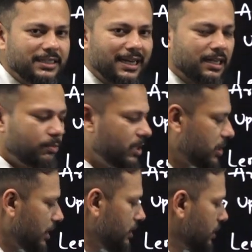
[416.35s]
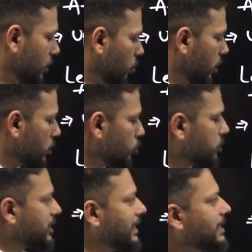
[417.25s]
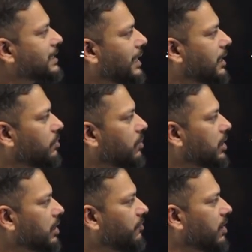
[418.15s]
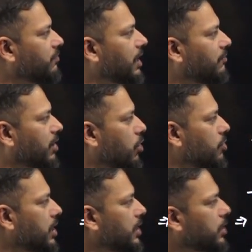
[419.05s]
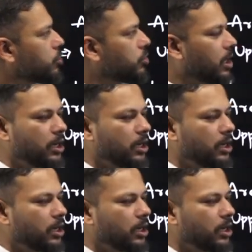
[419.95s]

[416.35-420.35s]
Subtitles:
centimeter is equal to 6 centimeter when we have rounded it to the